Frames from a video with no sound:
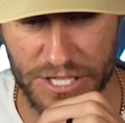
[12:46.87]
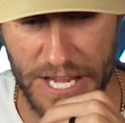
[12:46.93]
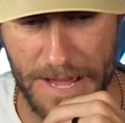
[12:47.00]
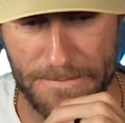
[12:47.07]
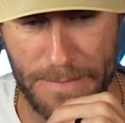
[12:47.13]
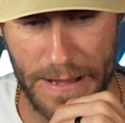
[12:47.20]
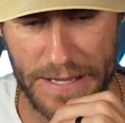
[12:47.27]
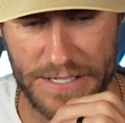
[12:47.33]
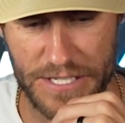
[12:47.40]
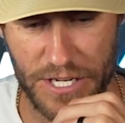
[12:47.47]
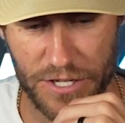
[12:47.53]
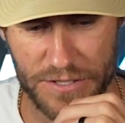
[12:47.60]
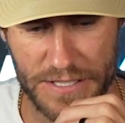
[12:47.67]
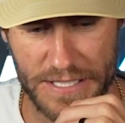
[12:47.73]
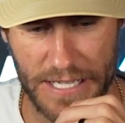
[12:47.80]
campaigns here
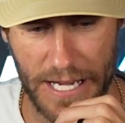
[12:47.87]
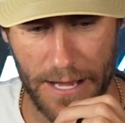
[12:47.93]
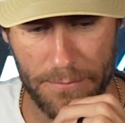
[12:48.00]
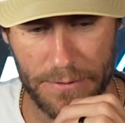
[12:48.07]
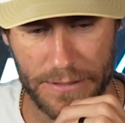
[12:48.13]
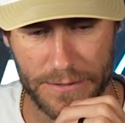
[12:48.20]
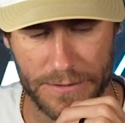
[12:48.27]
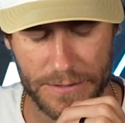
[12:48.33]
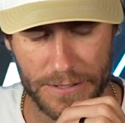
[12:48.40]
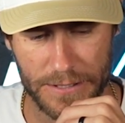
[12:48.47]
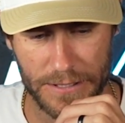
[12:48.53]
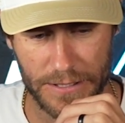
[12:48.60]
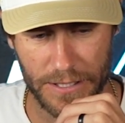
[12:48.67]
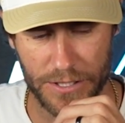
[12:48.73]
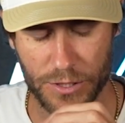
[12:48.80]
at the top.
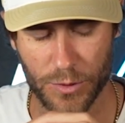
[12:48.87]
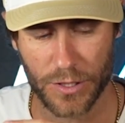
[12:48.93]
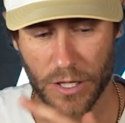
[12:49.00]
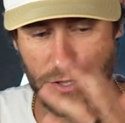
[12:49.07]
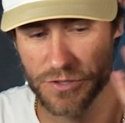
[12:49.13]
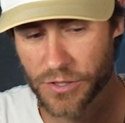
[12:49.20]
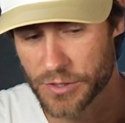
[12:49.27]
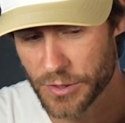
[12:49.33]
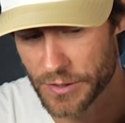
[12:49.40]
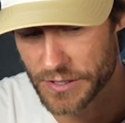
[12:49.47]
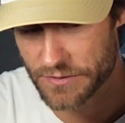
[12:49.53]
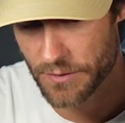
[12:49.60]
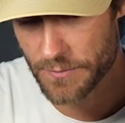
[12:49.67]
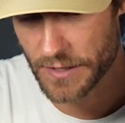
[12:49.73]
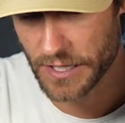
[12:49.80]
And you can also do this
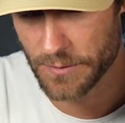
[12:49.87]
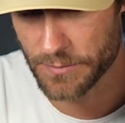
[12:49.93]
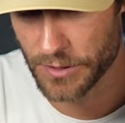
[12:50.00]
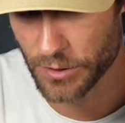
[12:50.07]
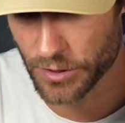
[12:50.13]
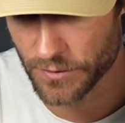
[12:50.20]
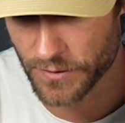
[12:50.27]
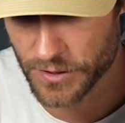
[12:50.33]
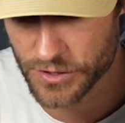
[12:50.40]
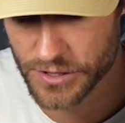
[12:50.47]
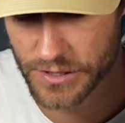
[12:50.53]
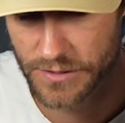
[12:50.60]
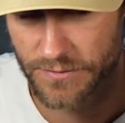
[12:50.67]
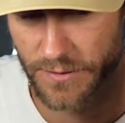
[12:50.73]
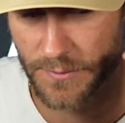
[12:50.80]
from the computer
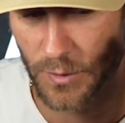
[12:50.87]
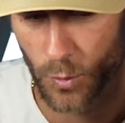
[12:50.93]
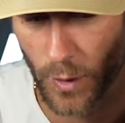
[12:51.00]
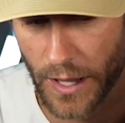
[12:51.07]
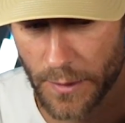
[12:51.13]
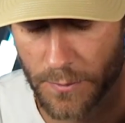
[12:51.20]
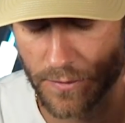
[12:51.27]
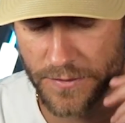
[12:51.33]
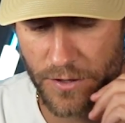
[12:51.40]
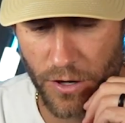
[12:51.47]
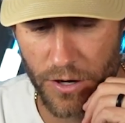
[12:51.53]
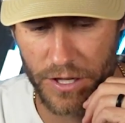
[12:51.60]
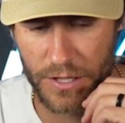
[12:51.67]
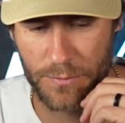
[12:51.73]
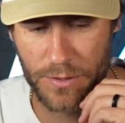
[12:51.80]
version, from the web if you're
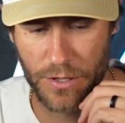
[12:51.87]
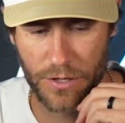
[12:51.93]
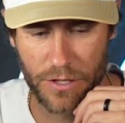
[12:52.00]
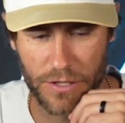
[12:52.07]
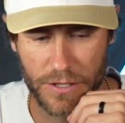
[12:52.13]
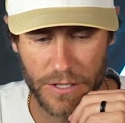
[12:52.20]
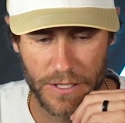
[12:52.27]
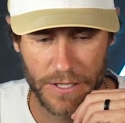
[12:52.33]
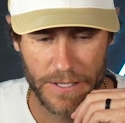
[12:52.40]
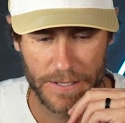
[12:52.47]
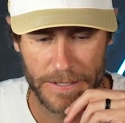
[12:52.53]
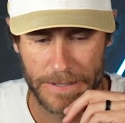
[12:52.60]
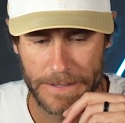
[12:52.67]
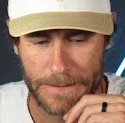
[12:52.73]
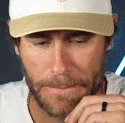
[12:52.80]
on a computer.
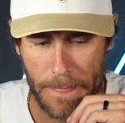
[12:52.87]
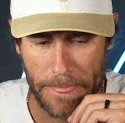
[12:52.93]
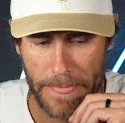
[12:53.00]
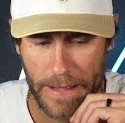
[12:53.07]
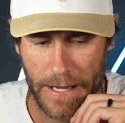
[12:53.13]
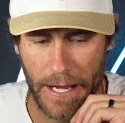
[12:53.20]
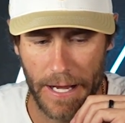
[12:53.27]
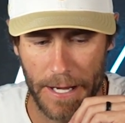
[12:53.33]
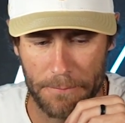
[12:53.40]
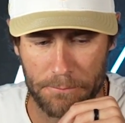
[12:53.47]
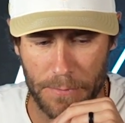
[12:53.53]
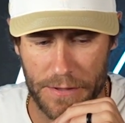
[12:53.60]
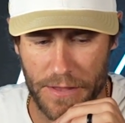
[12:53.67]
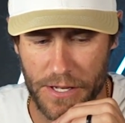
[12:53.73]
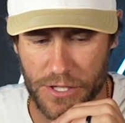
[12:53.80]

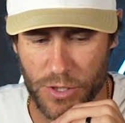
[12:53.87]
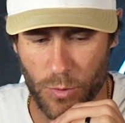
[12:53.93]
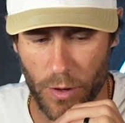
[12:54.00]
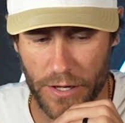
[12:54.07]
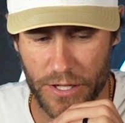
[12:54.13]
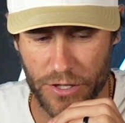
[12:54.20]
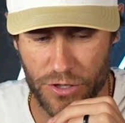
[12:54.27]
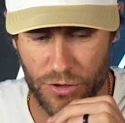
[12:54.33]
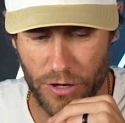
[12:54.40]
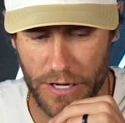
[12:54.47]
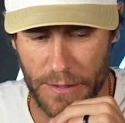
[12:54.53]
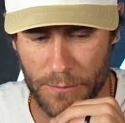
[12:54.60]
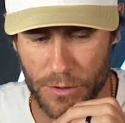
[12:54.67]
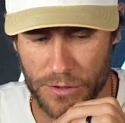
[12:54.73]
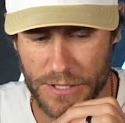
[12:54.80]
But then you want to create
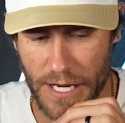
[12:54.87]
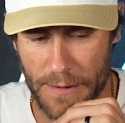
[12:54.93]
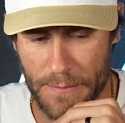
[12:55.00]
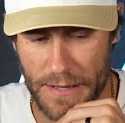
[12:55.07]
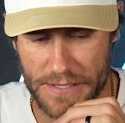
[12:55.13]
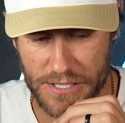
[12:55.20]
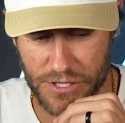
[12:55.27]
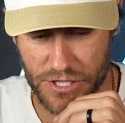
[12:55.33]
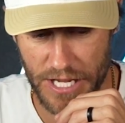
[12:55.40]
a multi-message